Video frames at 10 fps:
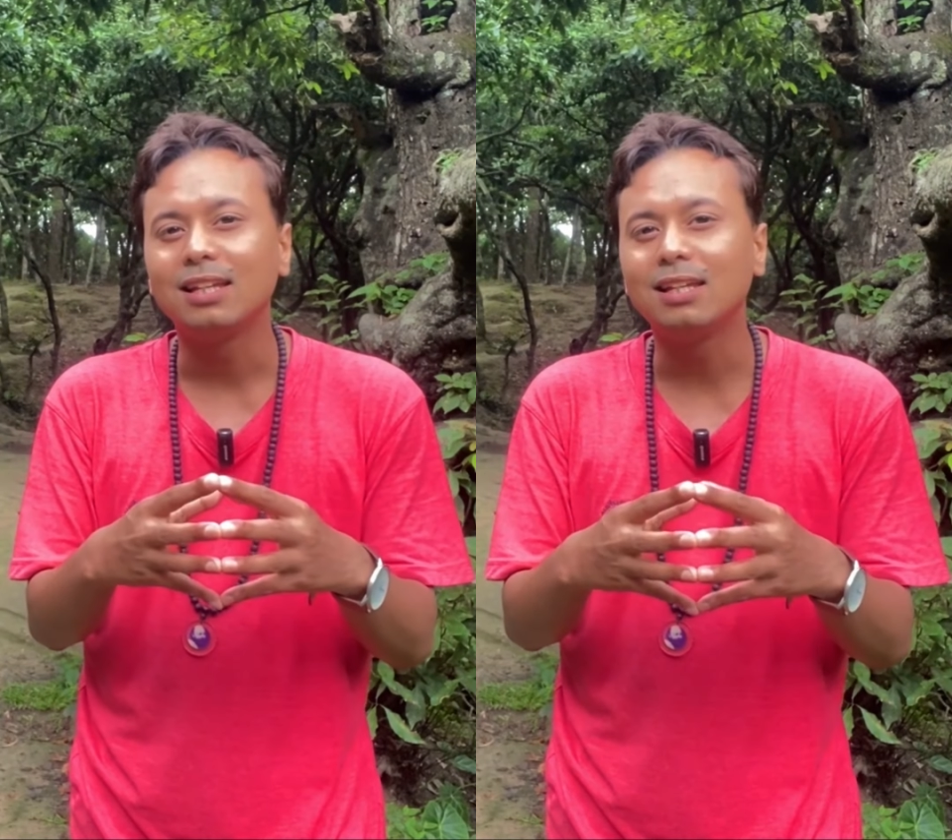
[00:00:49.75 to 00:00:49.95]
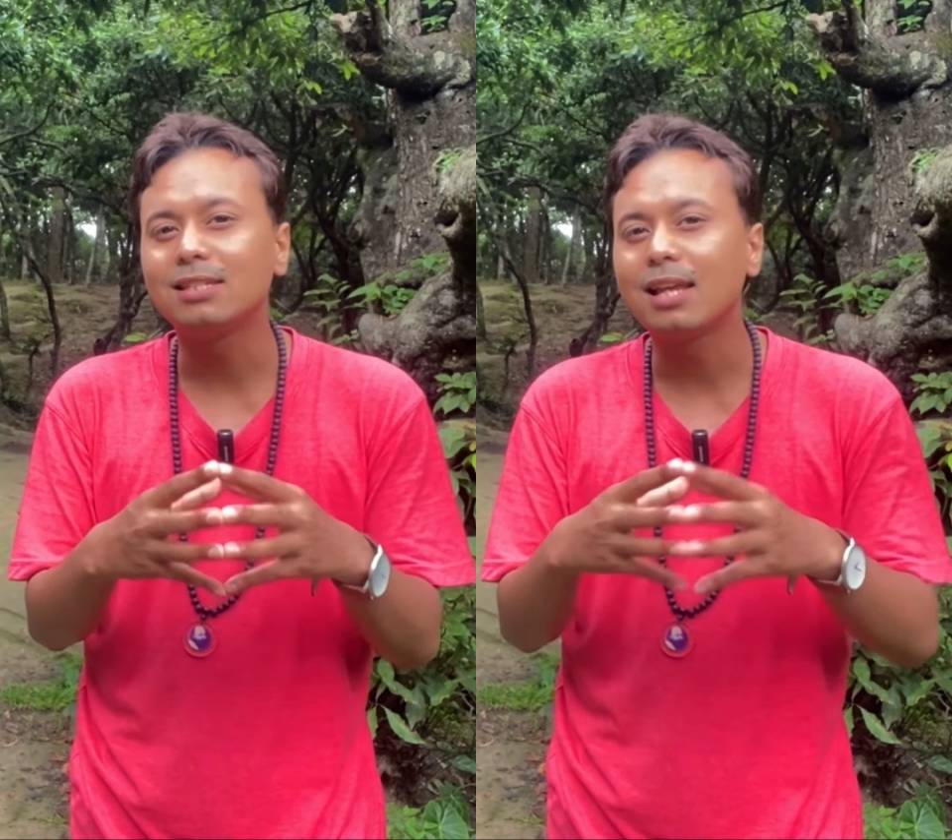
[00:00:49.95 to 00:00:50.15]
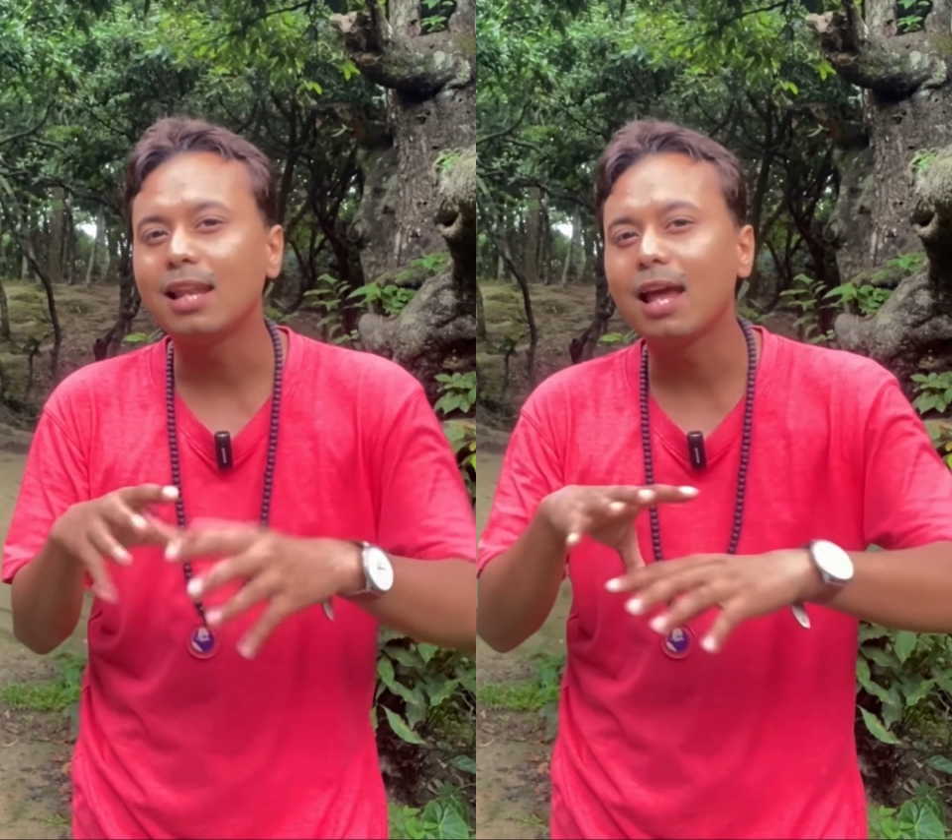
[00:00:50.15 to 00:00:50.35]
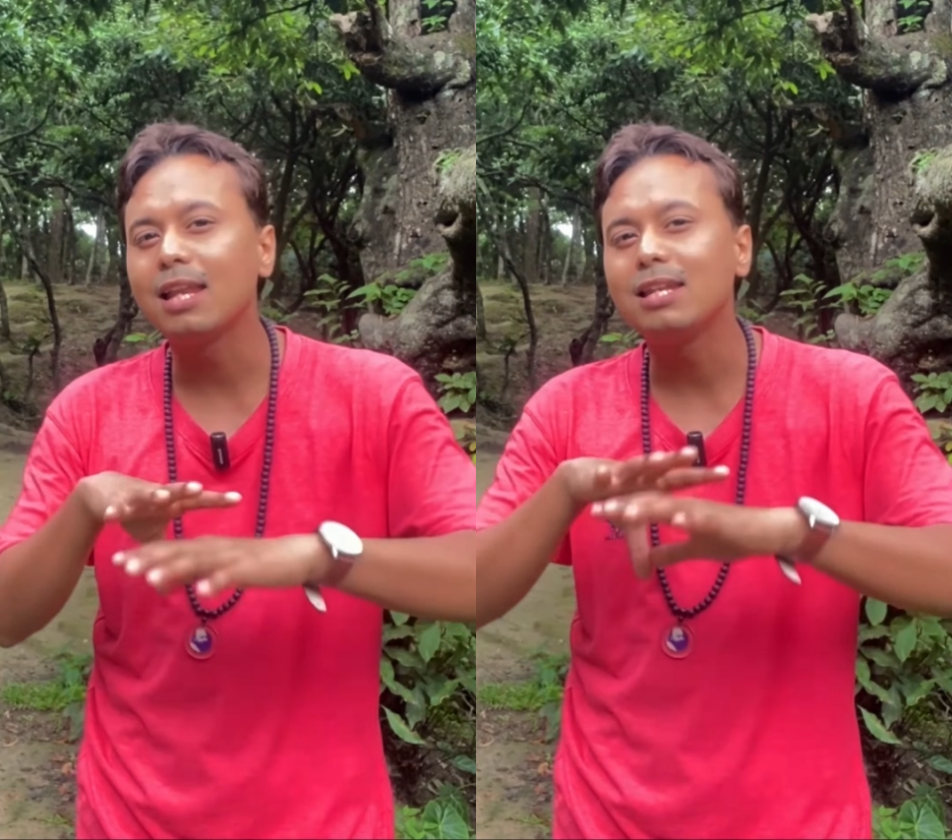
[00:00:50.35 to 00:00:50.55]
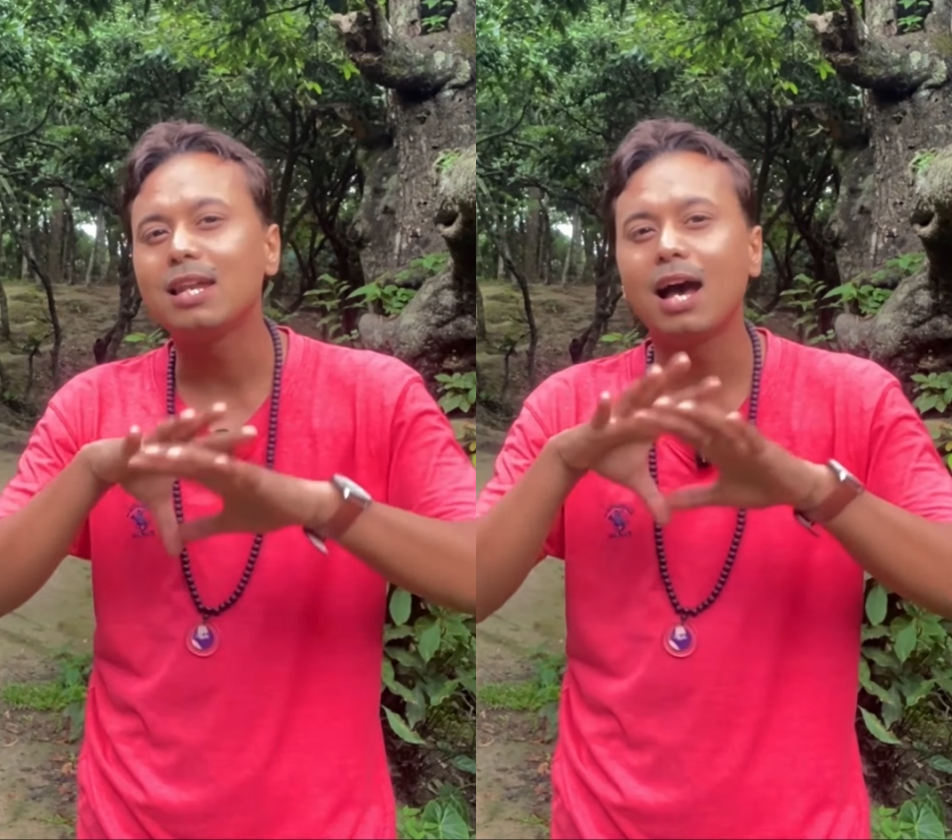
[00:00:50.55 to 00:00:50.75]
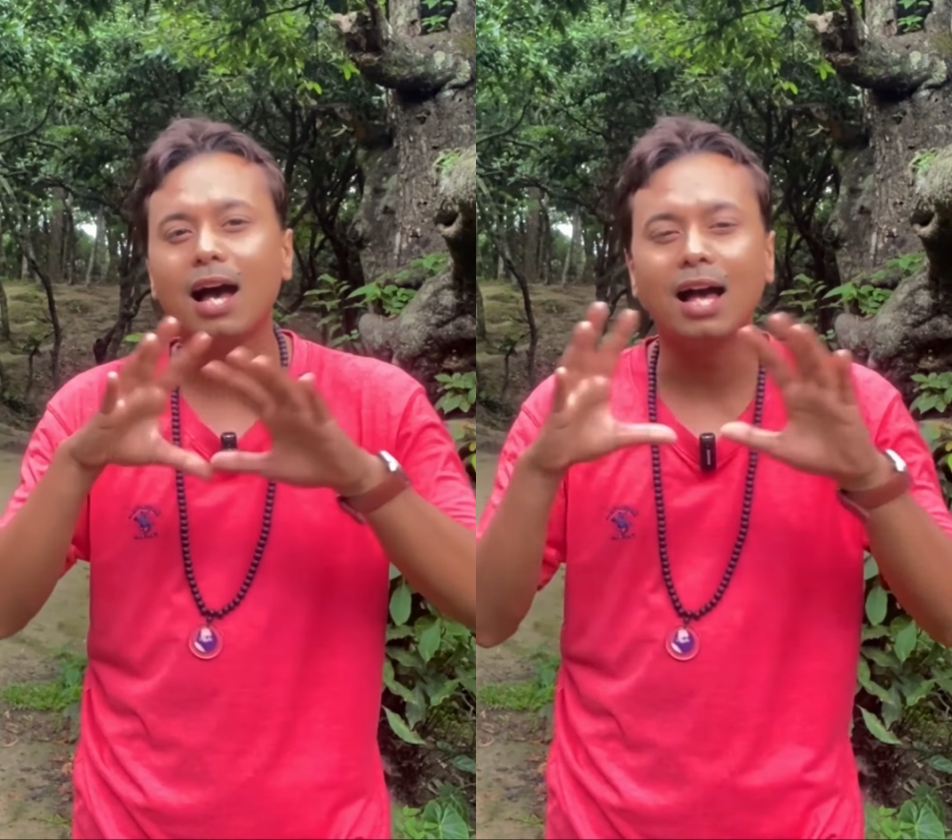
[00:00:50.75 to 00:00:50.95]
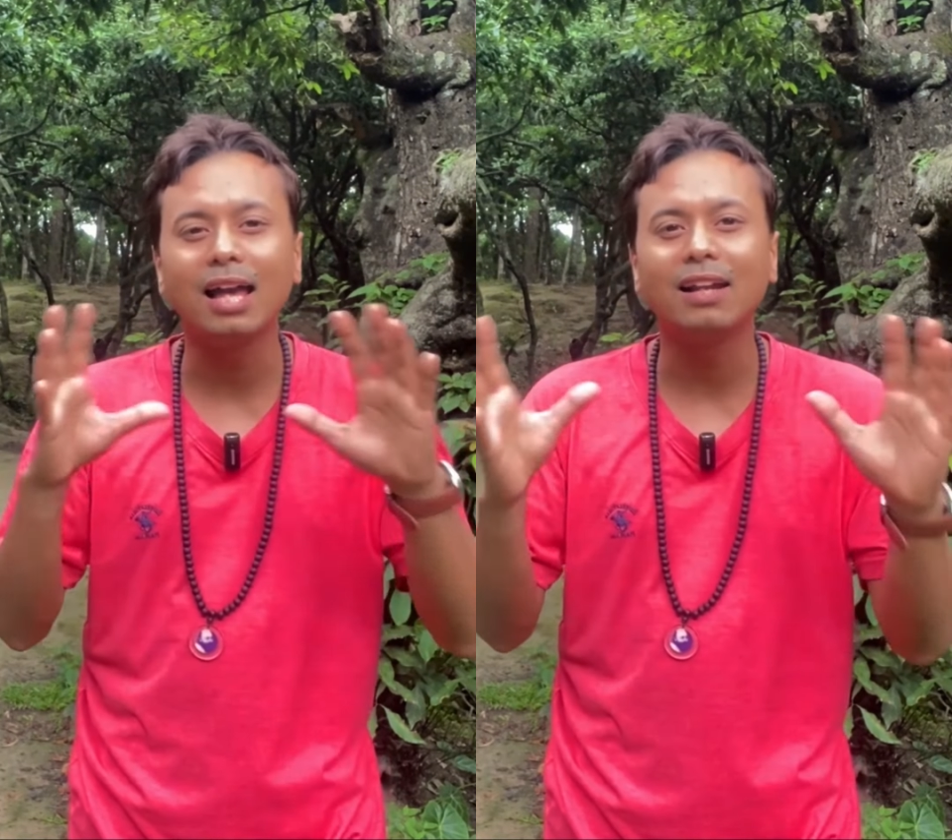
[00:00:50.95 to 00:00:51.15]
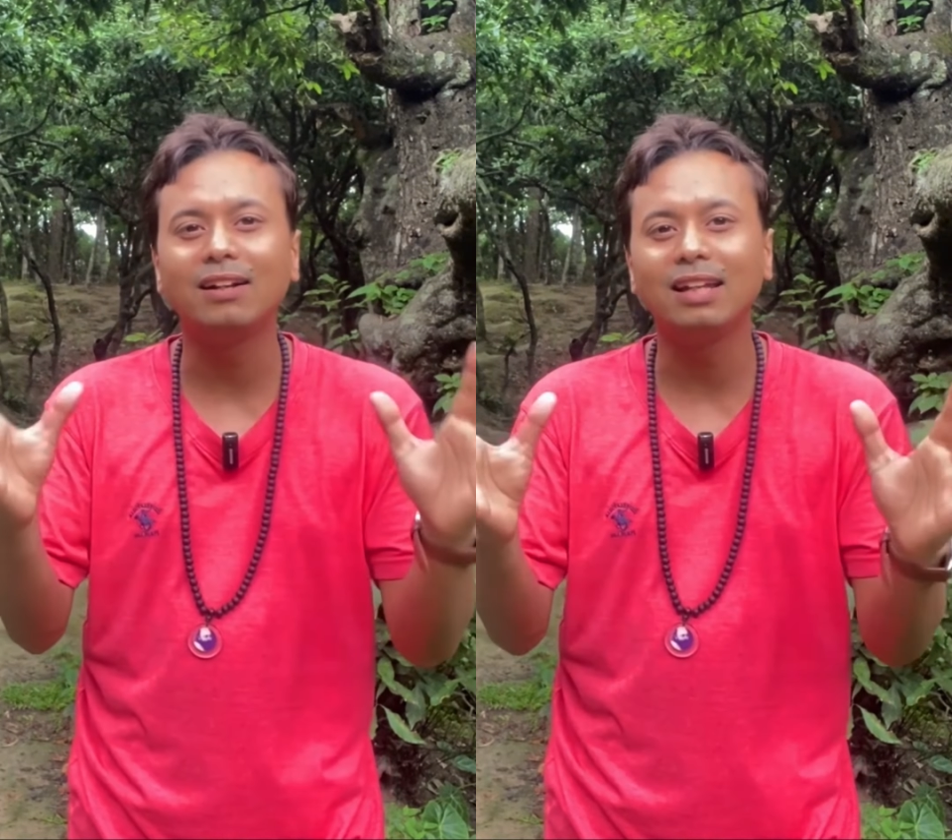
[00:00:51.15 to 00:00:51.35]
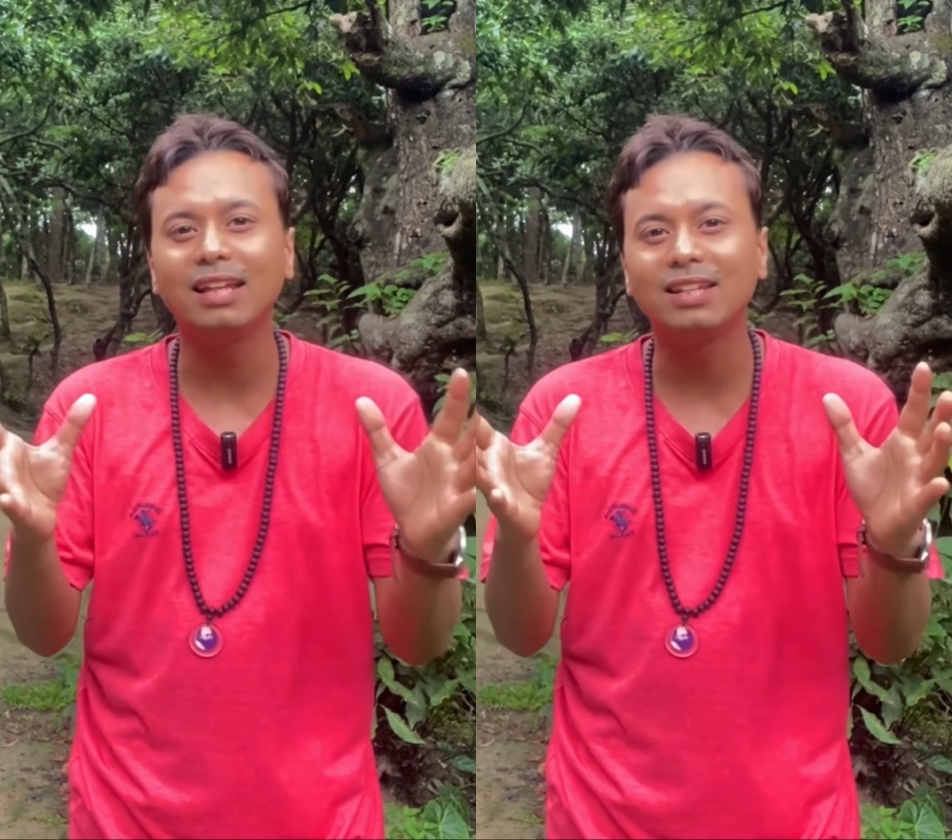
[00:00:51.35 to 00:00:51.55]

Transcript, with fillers: is an entirely